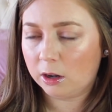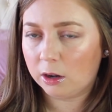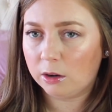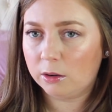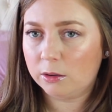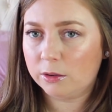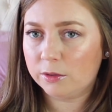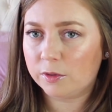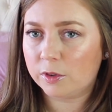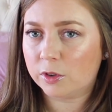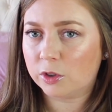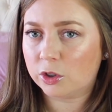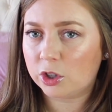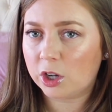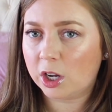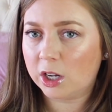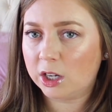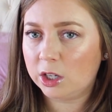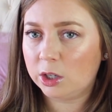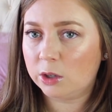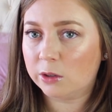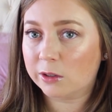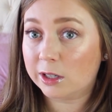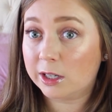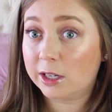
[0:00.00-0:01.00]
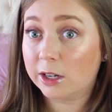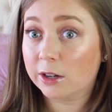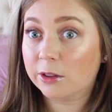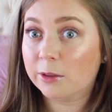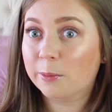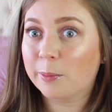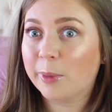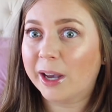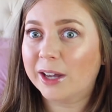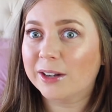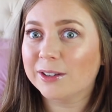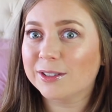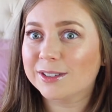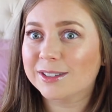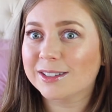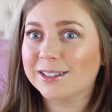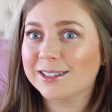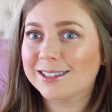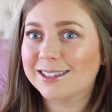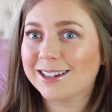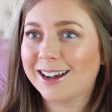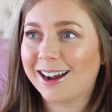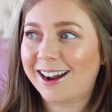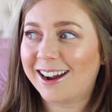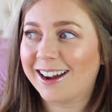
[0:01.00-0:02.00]
Oh, if you shake it, you can hear the petals
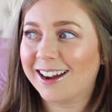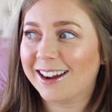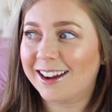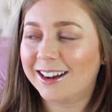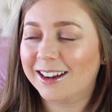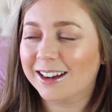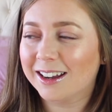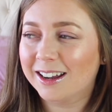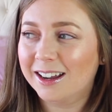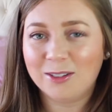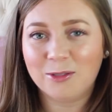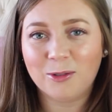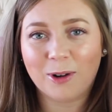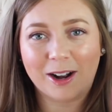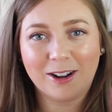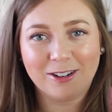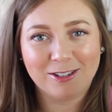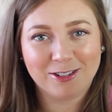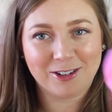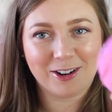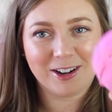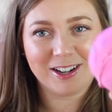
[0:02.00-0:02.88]
inside. Wow,